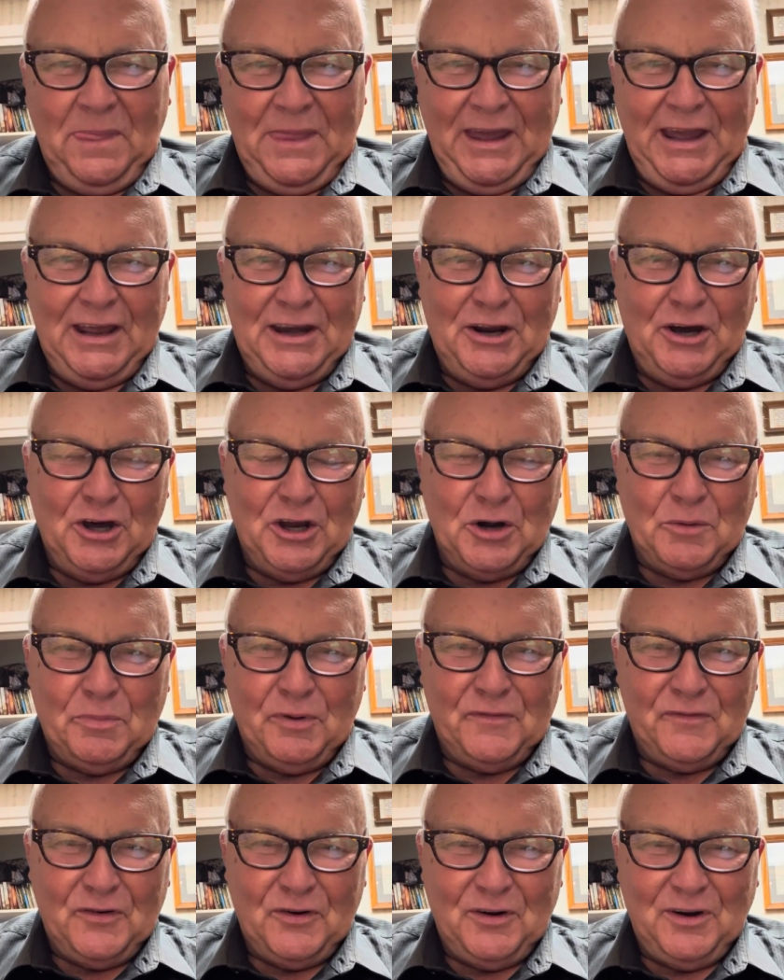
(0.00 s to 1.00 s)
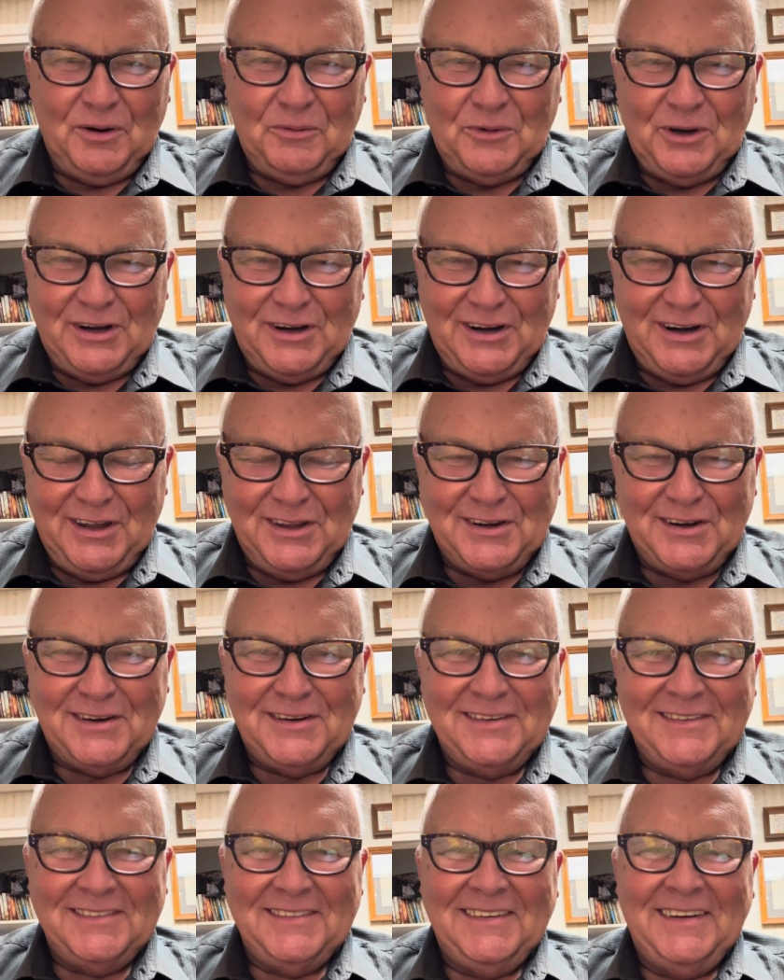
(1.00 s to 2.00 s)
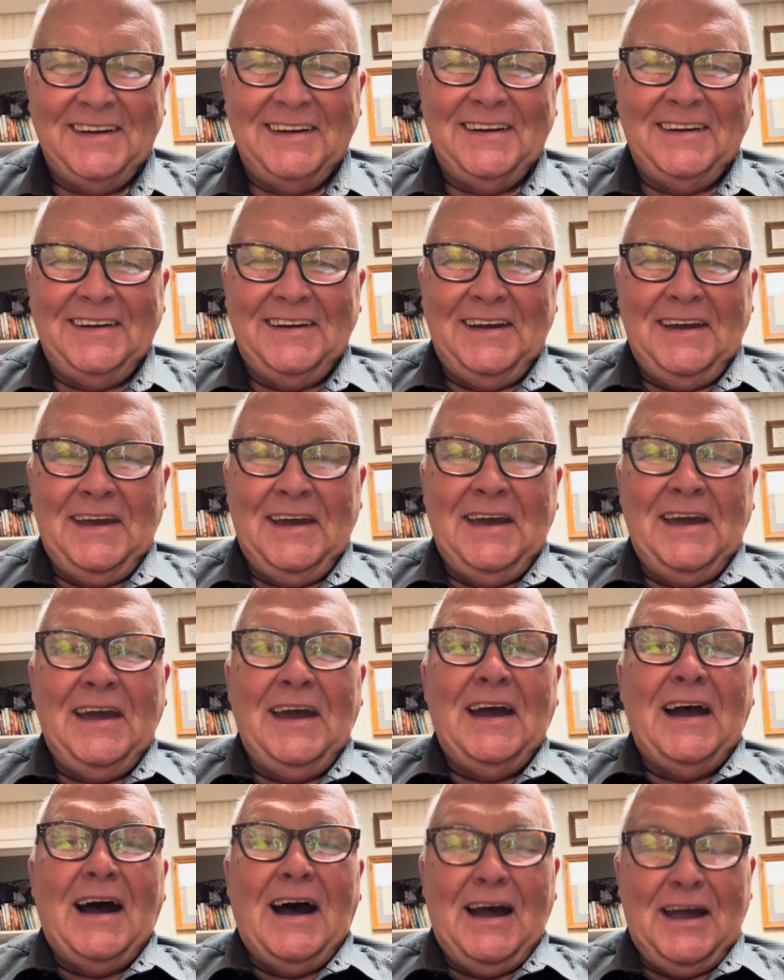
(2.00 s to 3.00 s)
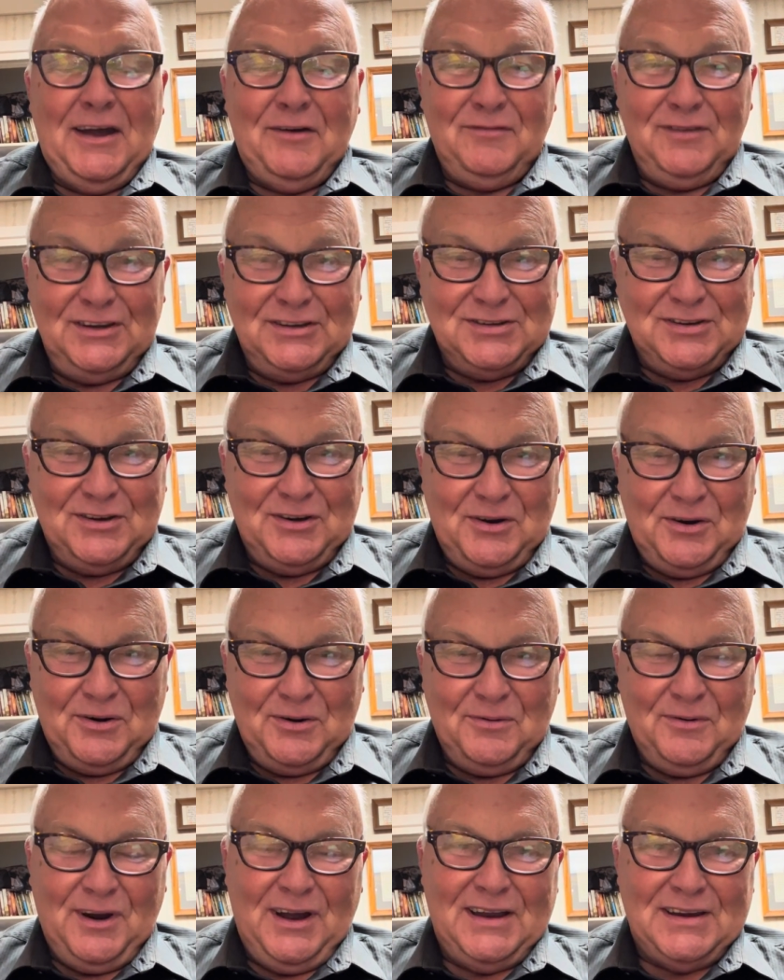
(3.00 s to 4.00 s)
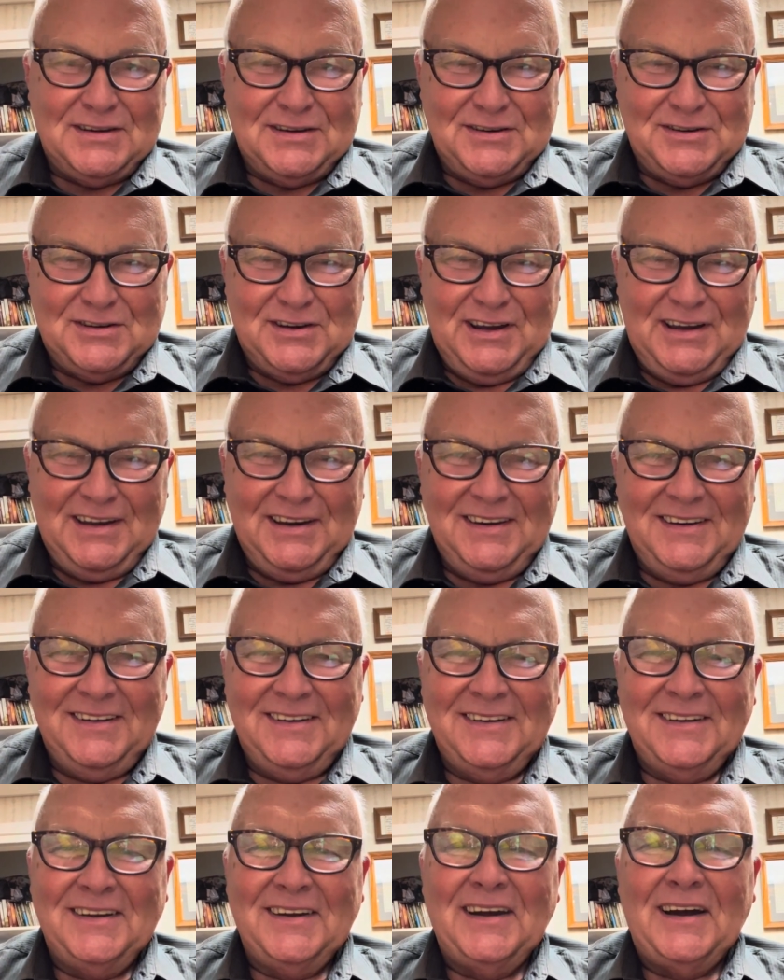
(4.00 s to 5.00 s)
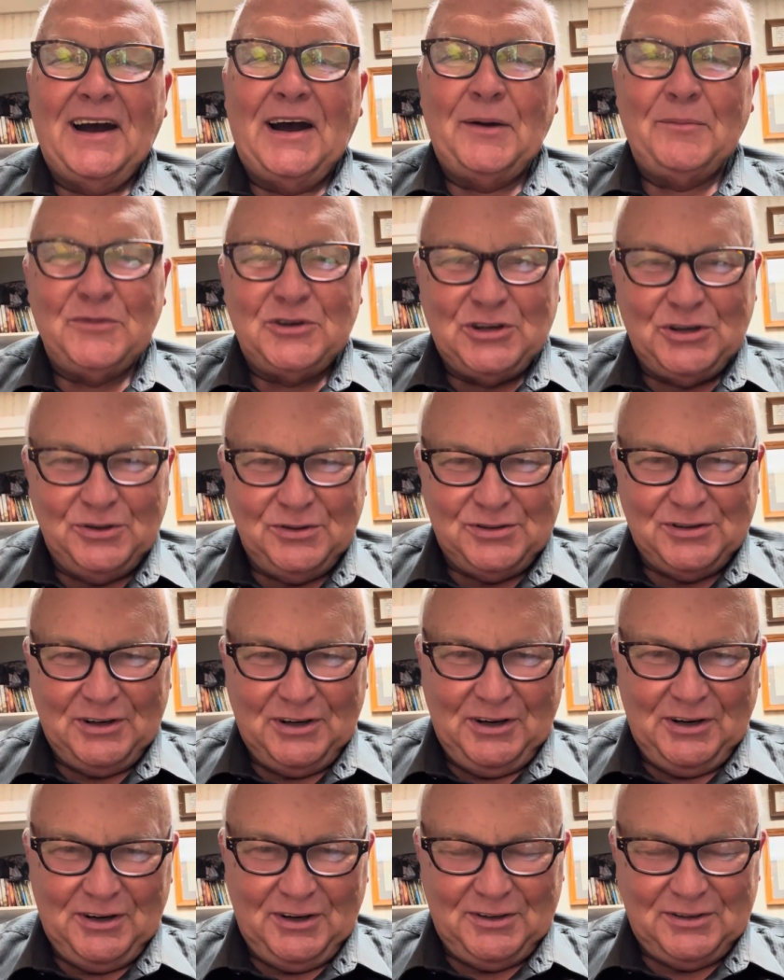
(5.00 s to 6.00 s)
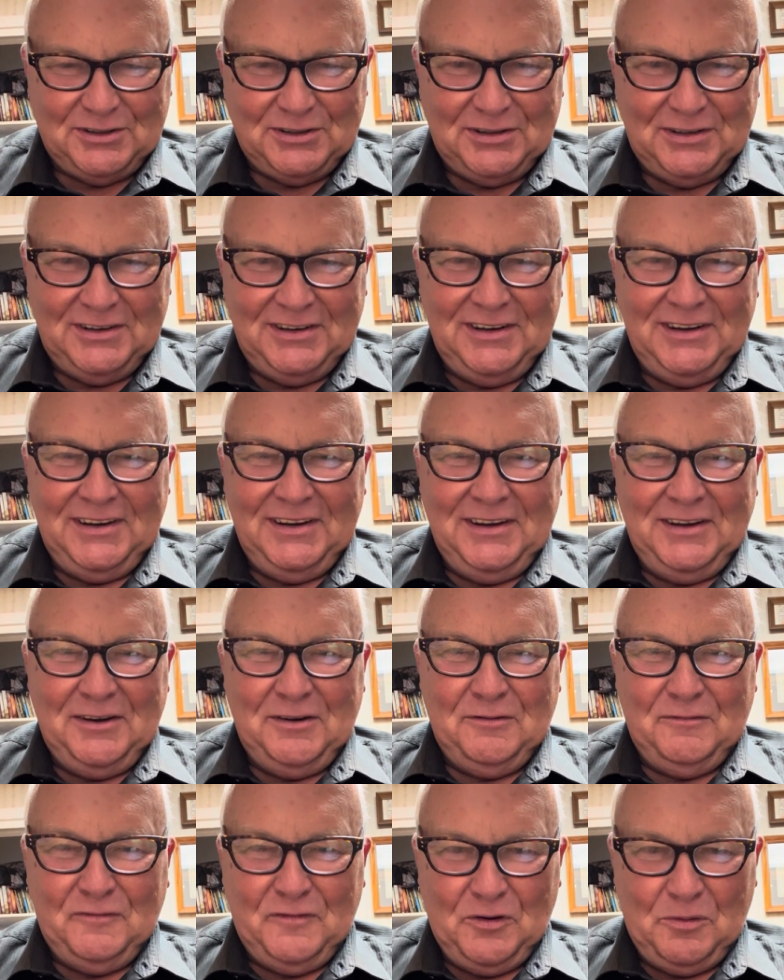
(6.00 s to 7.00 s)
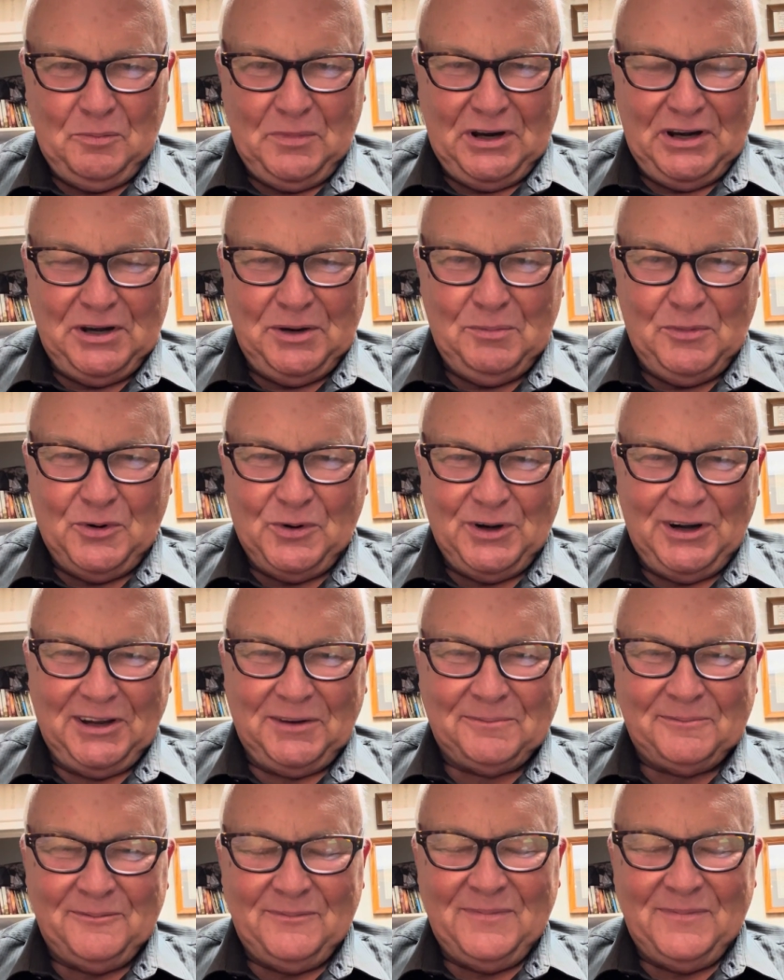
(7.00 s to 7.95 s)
In honor preferring one another, I have listened to her rise and shine. I'm choosing hers for Monday morning.